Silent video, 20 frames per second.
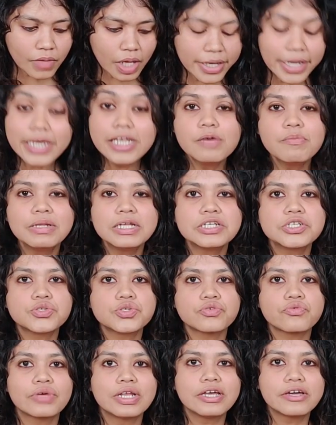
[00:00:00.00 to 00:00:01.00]
inability
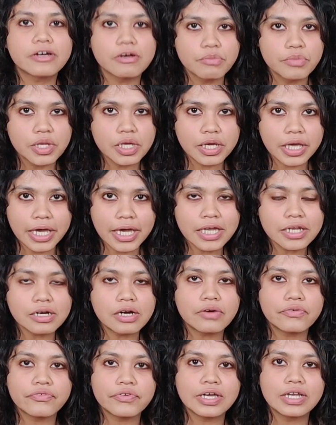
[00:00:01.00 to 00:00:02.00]
to really communicate
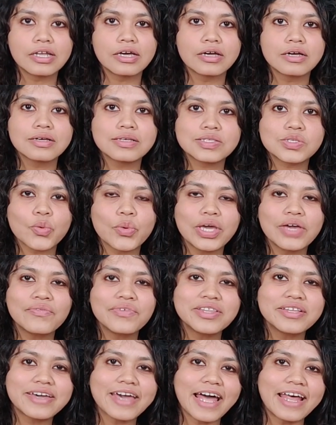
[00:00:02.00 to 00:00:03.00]
our feelings. So
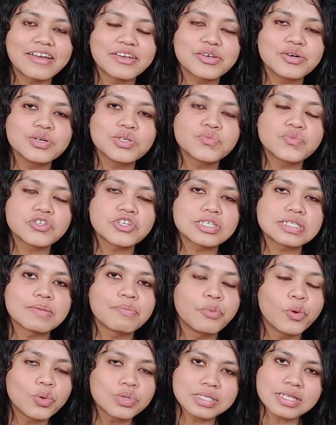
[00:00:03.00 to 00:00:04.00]
even the characters which are
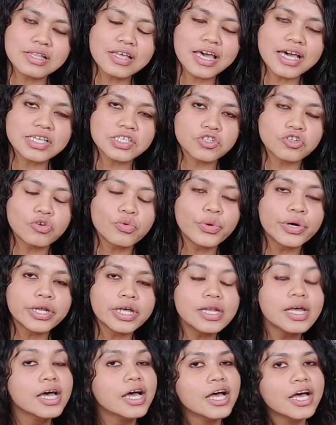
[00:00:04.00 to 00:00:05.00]
supposedly
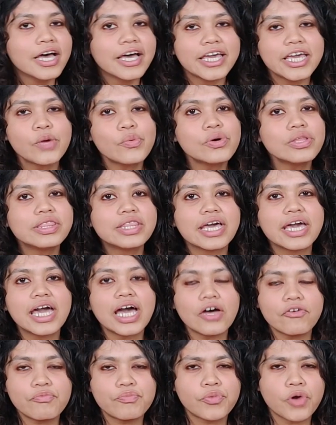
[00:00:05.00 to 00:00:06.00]
extroverted, even
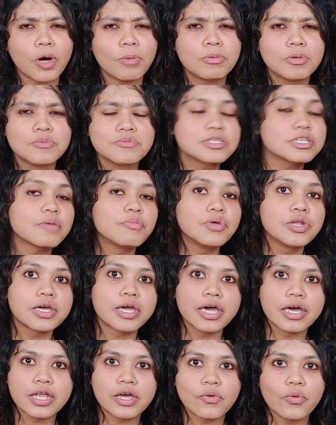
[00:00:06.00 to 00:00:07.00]
they have problems
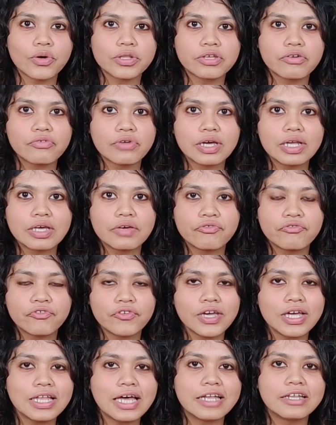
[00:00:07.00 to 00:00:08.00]
communicating what they really
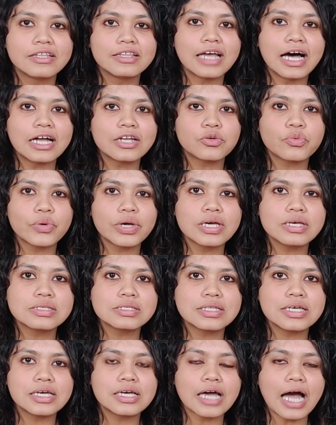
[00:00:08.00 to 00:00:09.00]
feel. And in that way
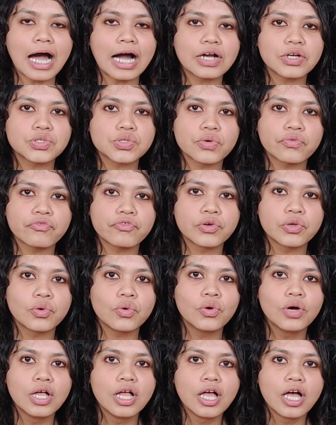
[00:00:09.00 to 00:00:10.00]
is the act of,
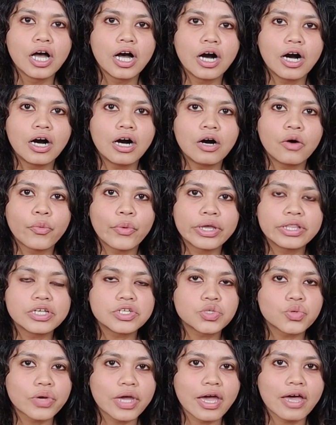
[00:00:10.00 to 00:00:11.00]
when
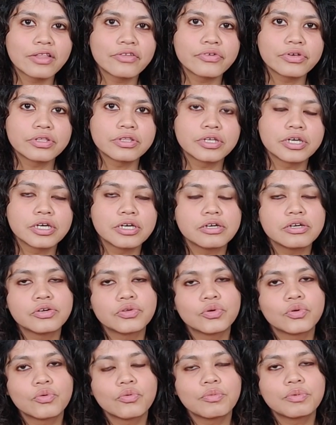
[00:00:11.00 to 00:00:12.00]
they're together in
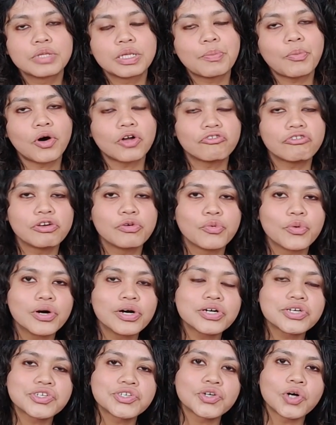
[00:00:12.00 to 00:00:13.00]
the pottery
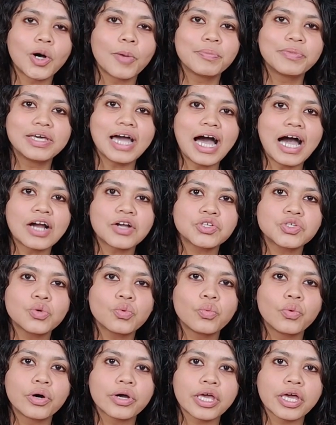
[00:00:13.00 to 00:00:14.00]
workshop, the act
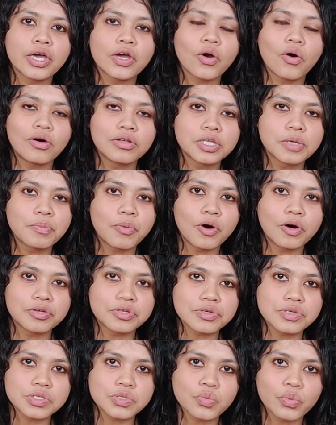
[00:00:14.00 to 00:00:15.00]
of working on the
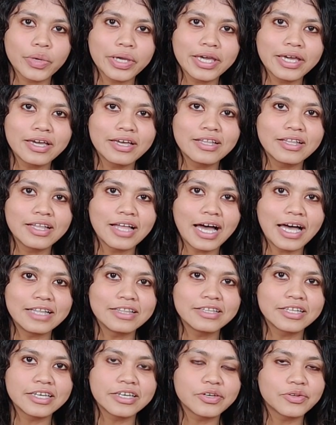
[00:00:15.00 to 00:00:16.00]
potter's wheel,
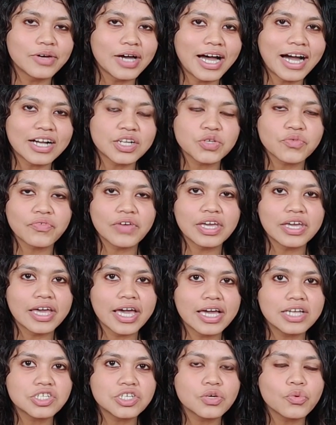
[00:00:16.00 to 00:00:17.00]
and the, act of
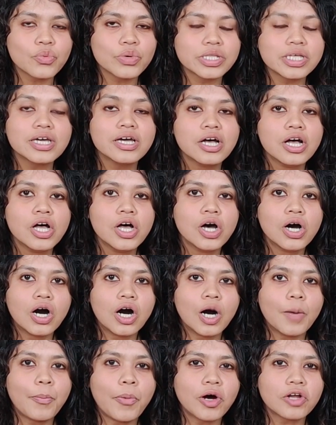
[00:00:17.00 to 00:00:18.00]
engaging with the
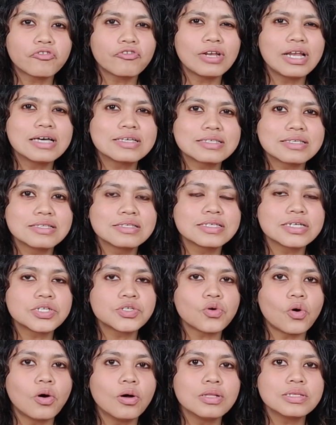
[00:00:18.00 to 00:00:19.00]
pottery lessons,
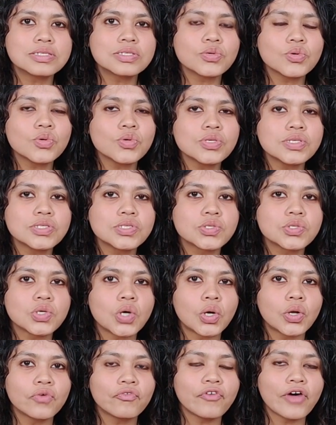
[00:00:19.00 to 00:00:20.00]
it also sort of